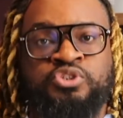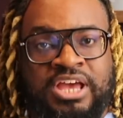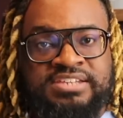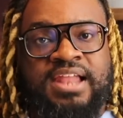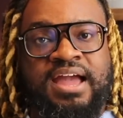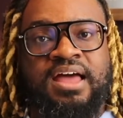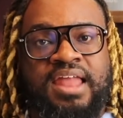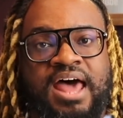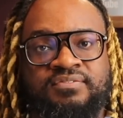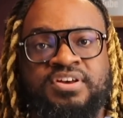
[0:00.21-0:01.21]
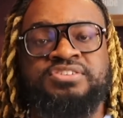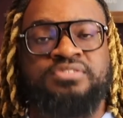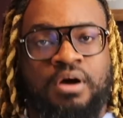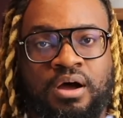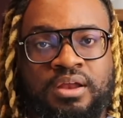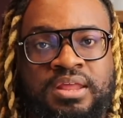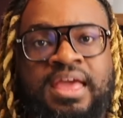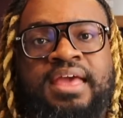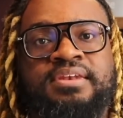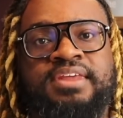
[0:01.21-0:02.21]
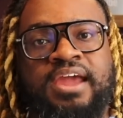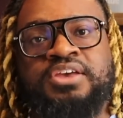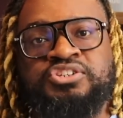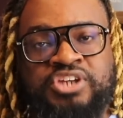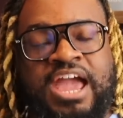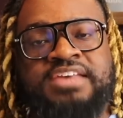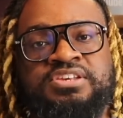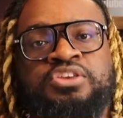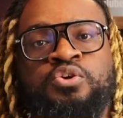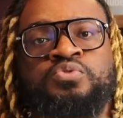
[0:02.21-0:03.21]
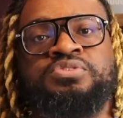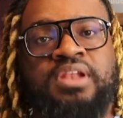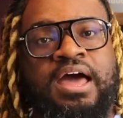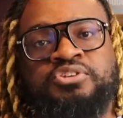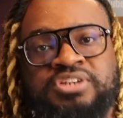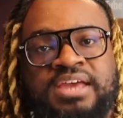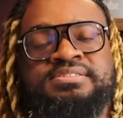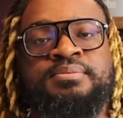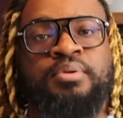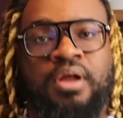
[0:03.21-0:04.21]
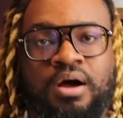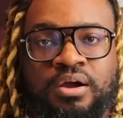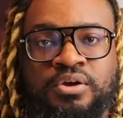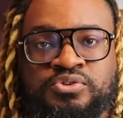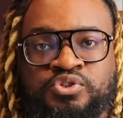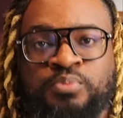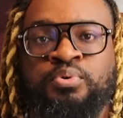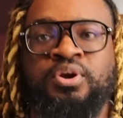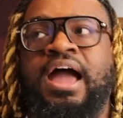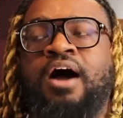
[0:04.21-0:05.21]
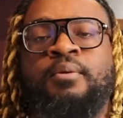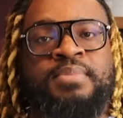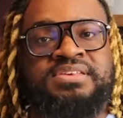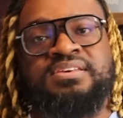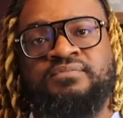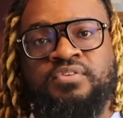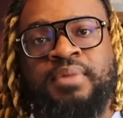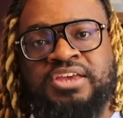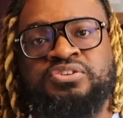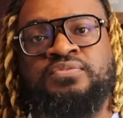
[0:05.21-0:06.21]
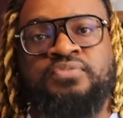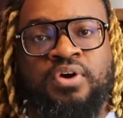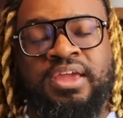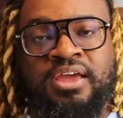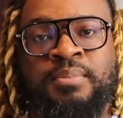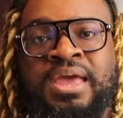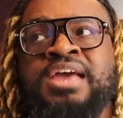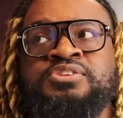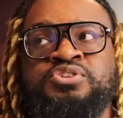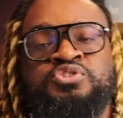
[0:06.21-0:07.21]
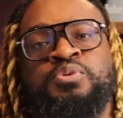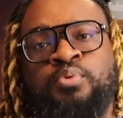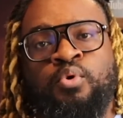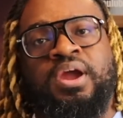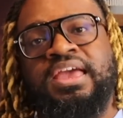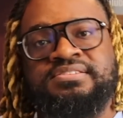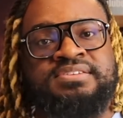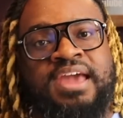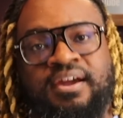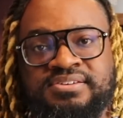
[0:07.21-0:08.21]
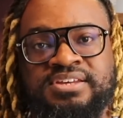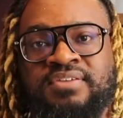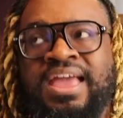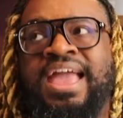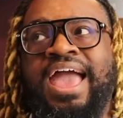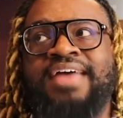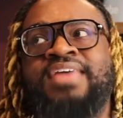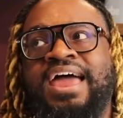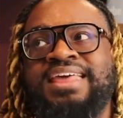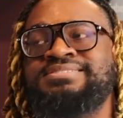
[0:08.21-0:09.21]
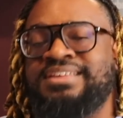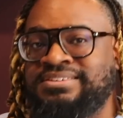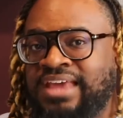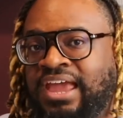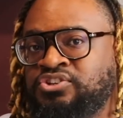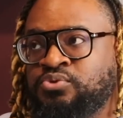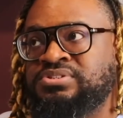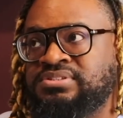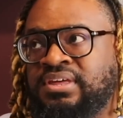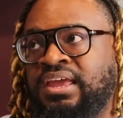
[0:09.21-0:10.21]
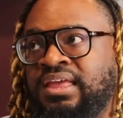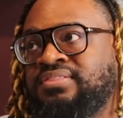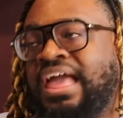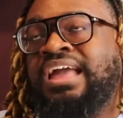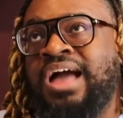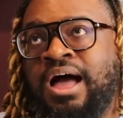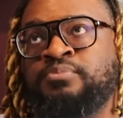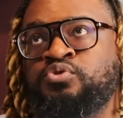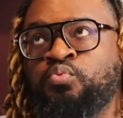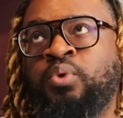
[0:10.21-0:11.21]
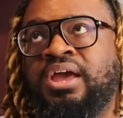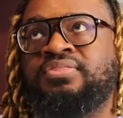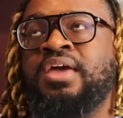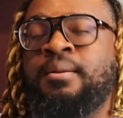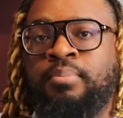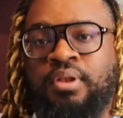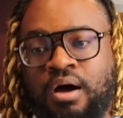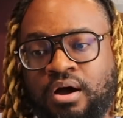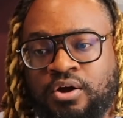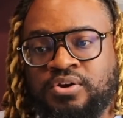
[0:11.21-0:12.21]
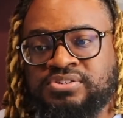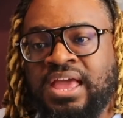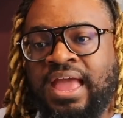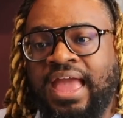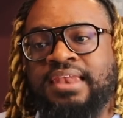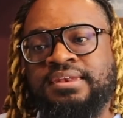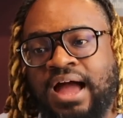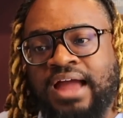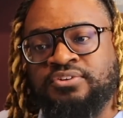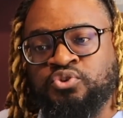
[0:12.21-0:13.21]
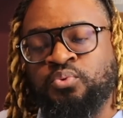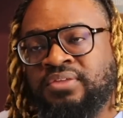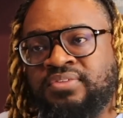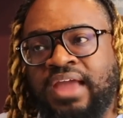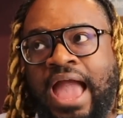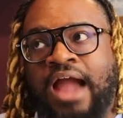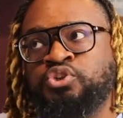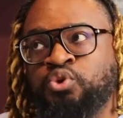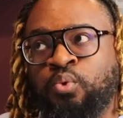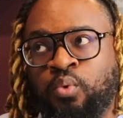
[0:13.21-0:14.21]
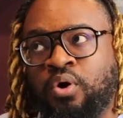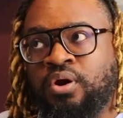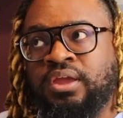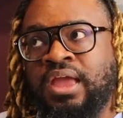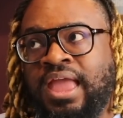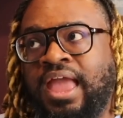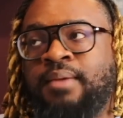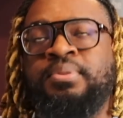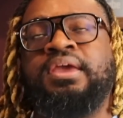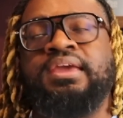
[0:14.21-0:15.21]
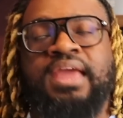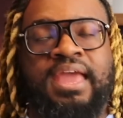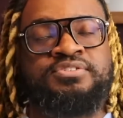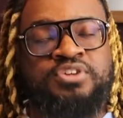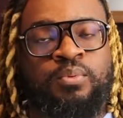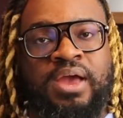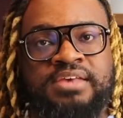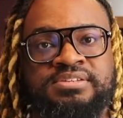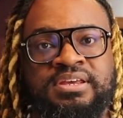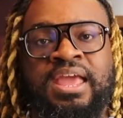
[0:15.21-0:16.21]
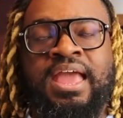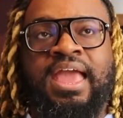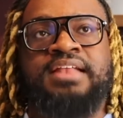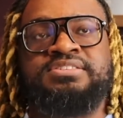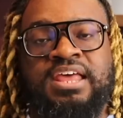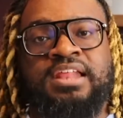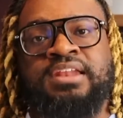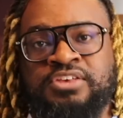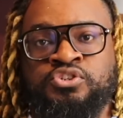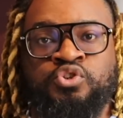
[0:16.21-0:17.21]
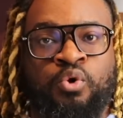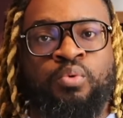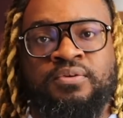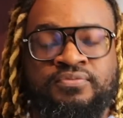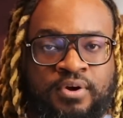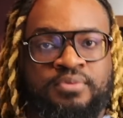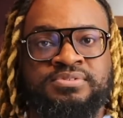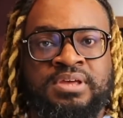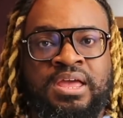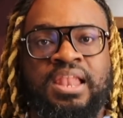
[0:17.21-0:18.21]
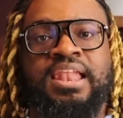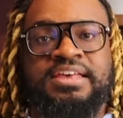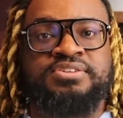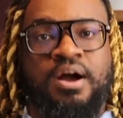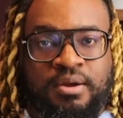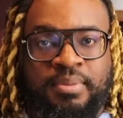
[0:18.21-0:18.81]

just like a lot of us thought, Darius Jackson used clout chasing bloggers to put out misinformation for him to support his narrative. And that is the dangerous thing that comes with bloggers and not doing the actual work and being interested in telling a story first. Let's talk